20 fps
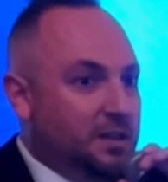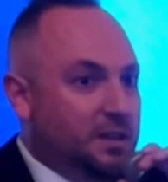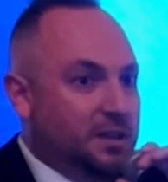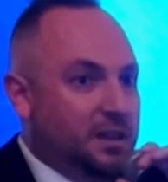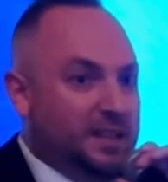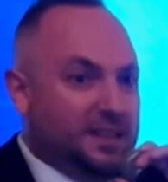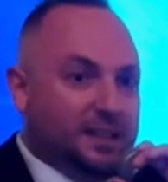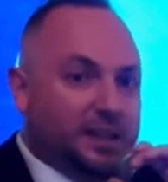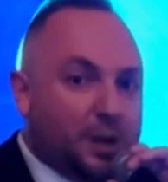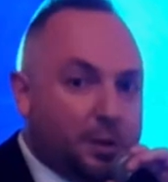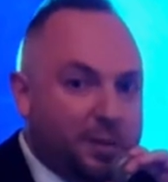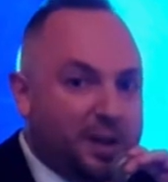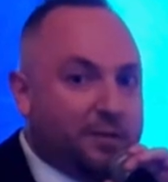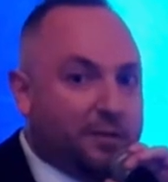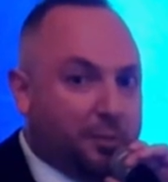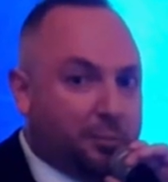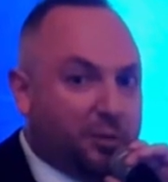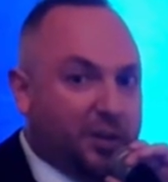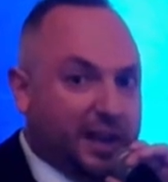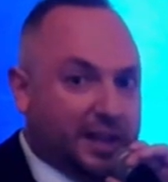he's a little bit of
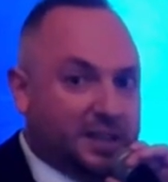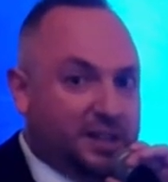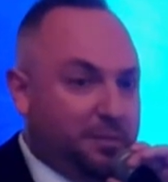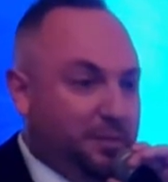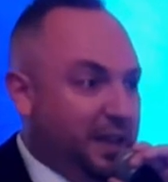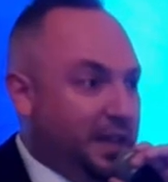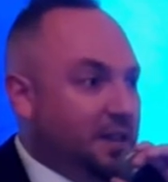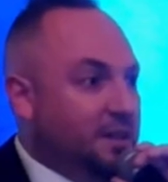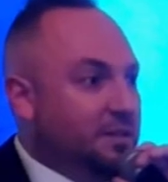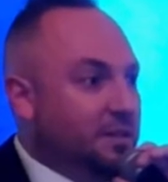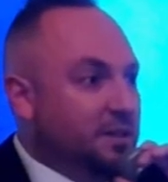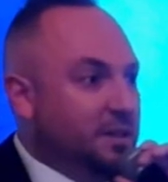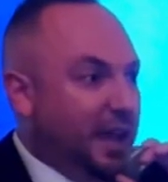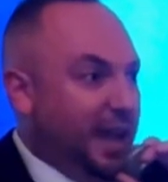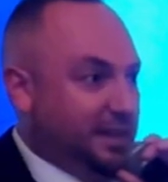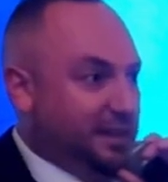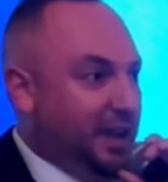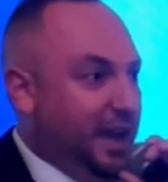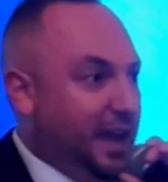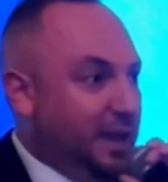a prick to me
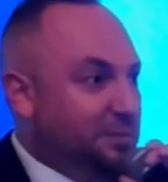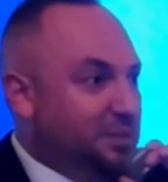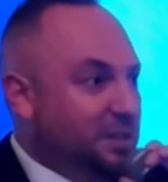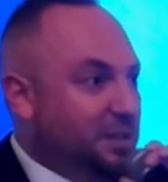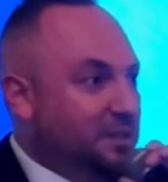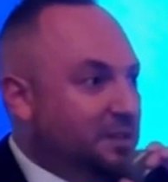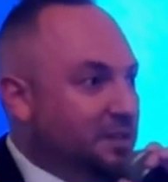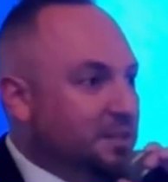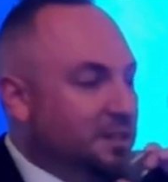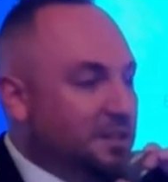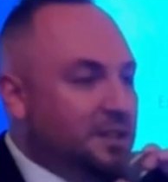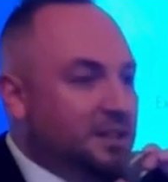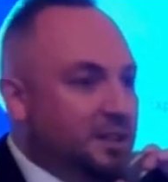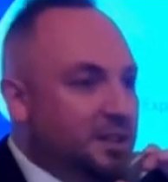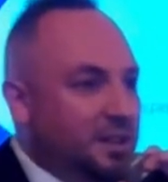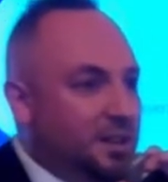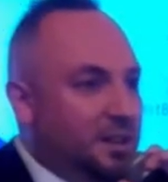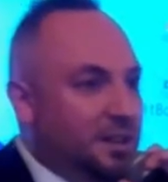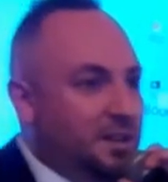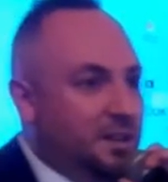at times.
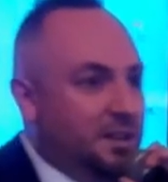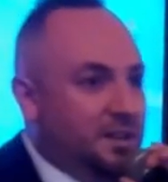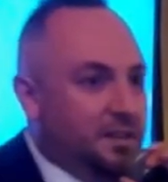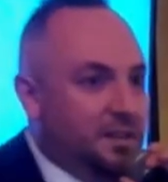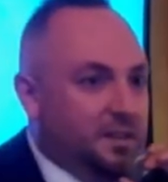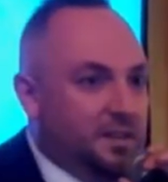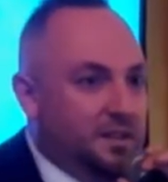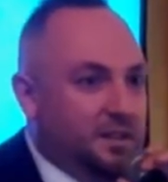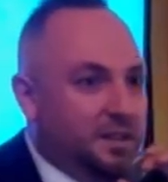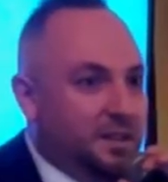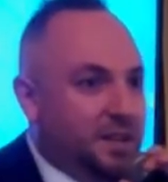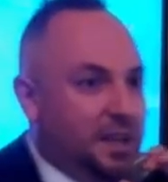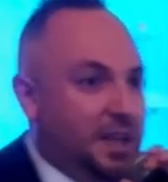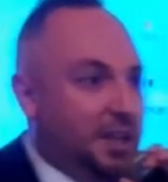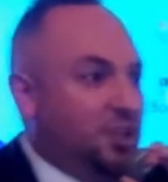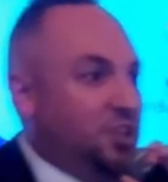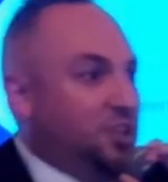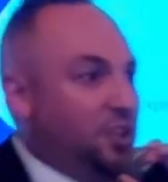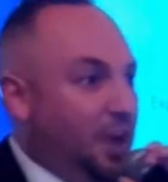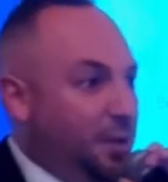He
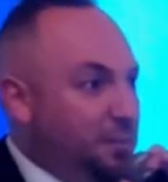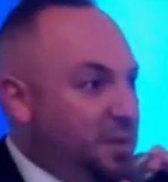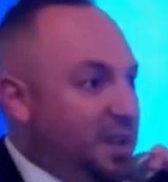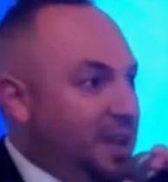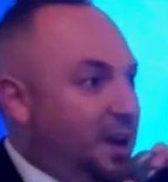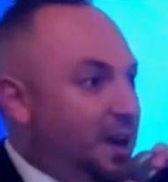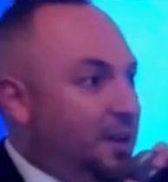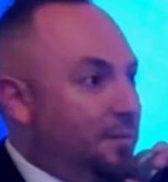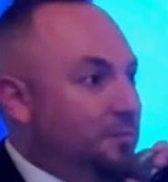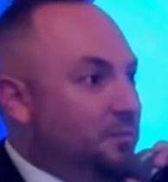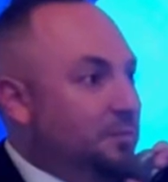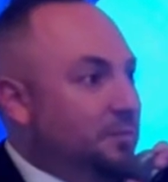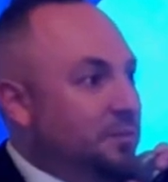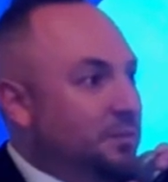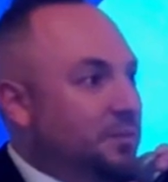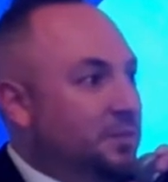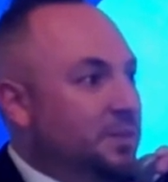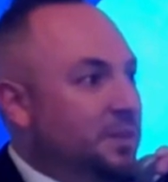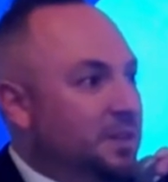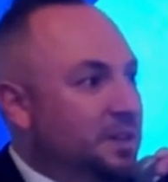shut me up,
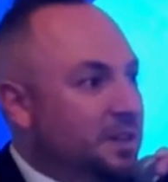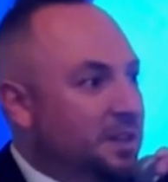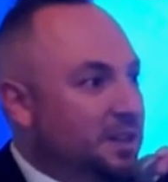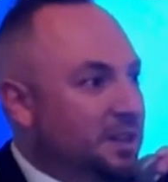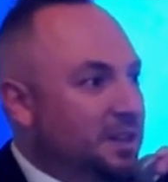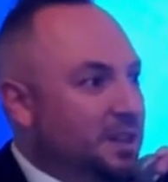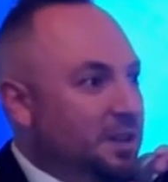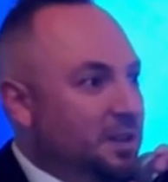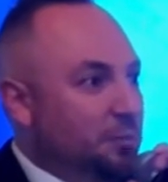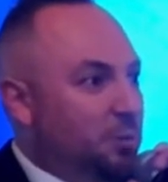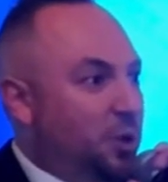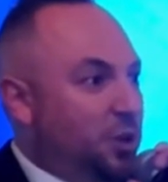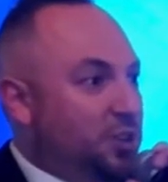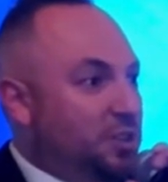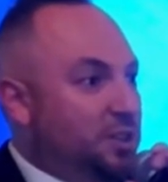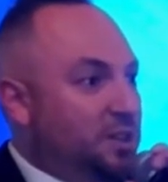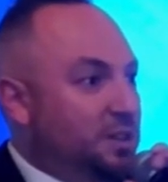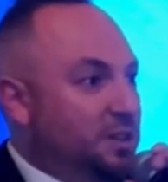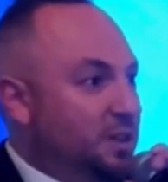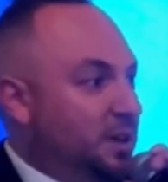
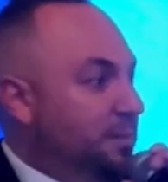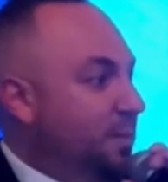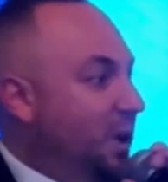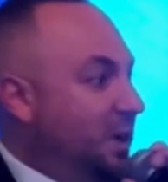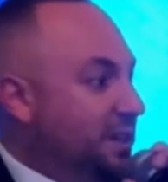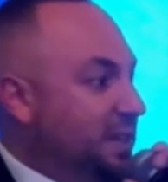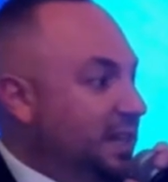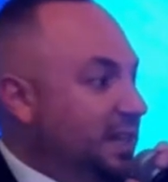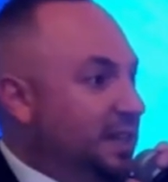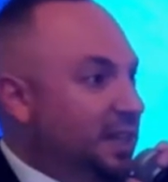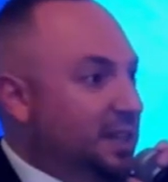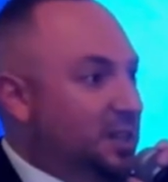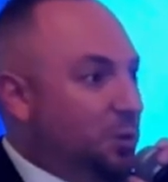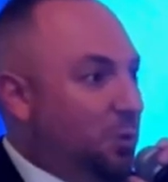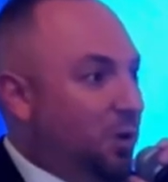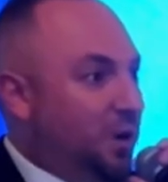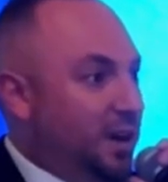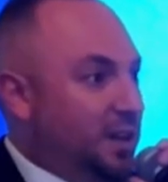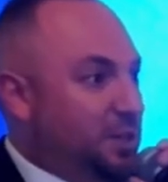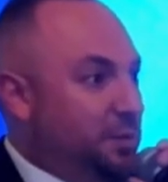pushed a martini
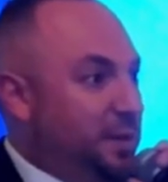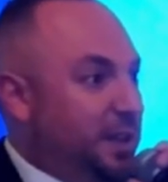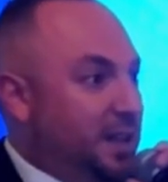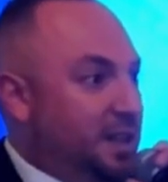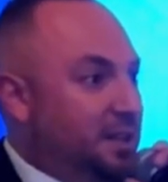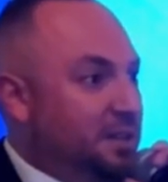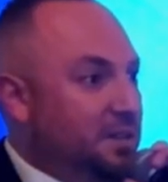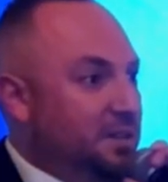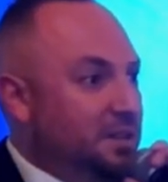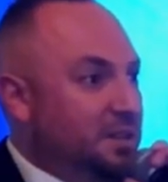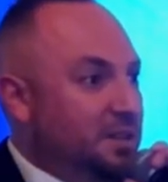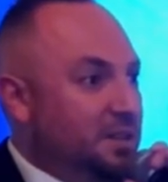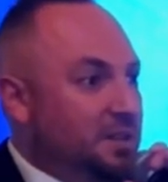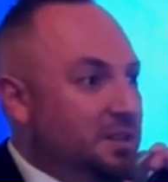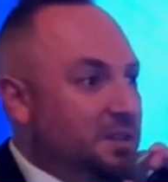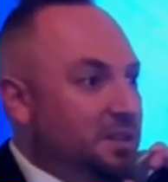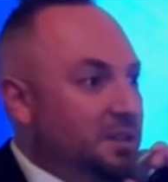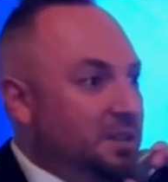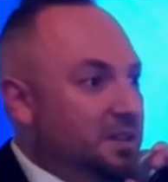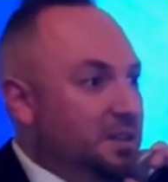towards me
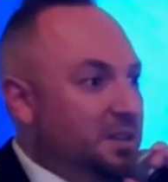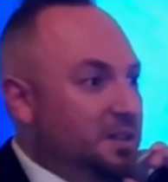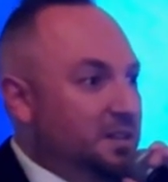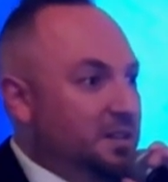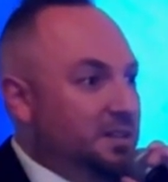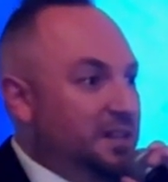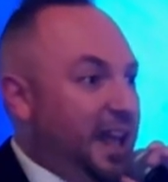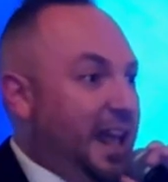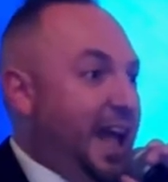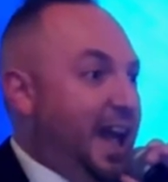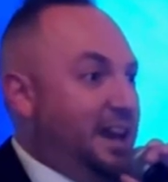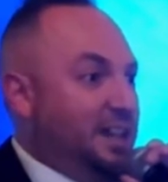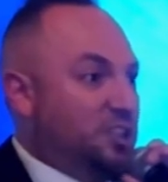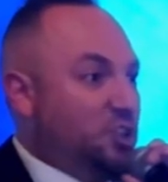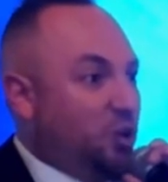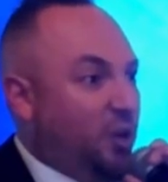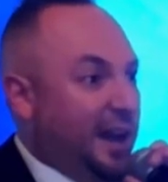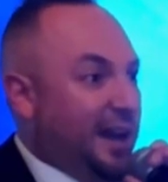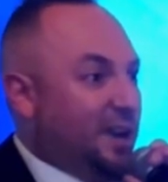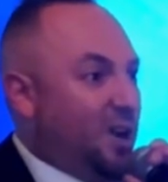that had his
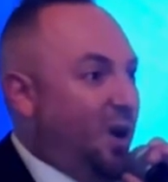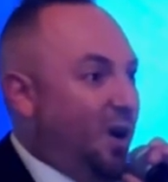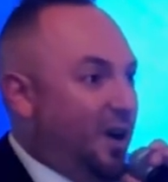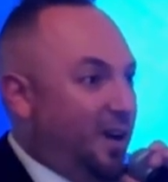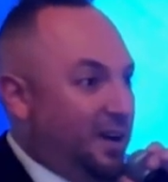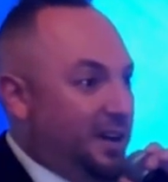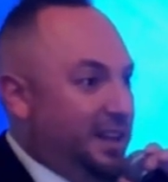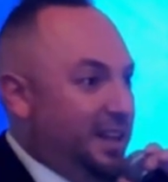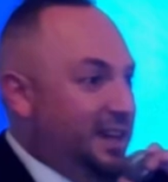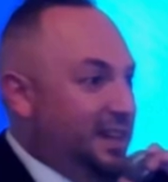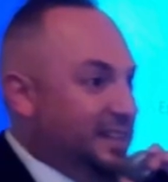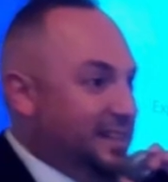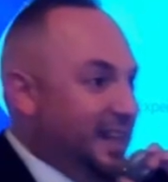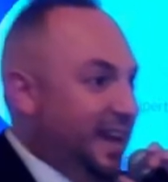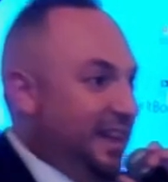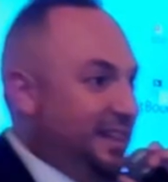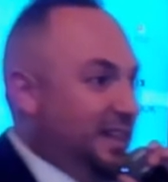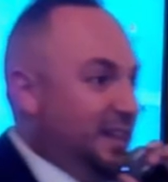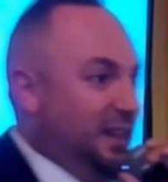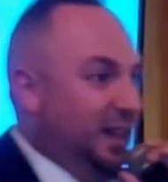credit card
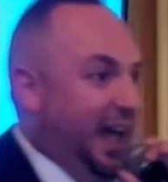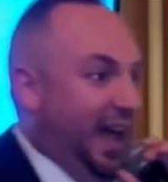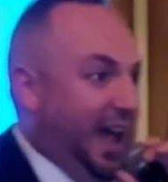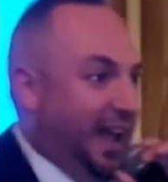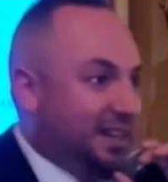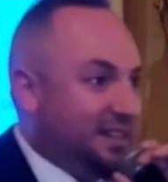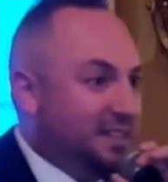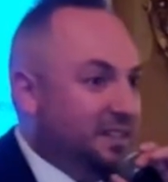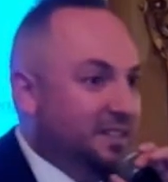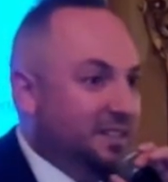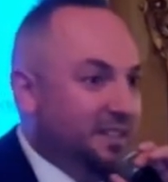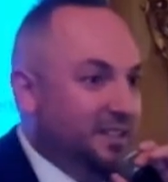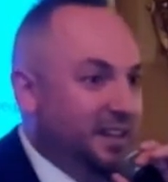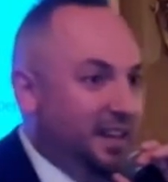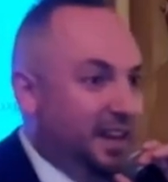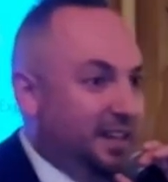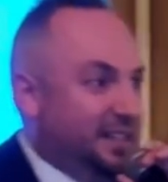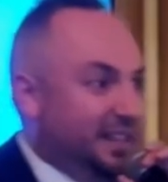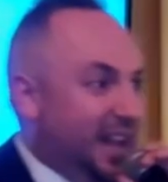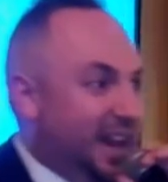inside the glass
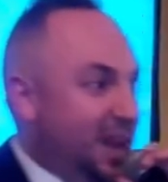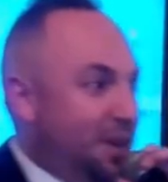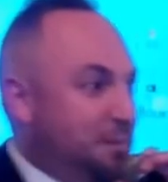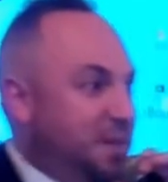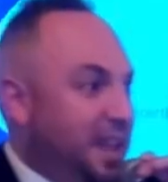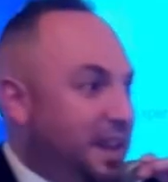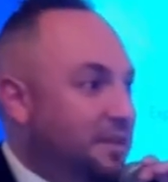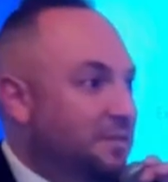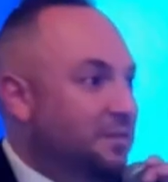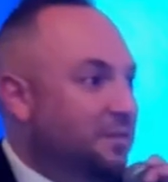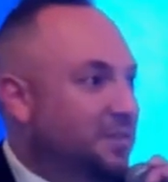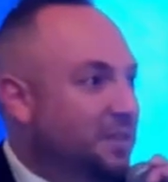and said, I'm in.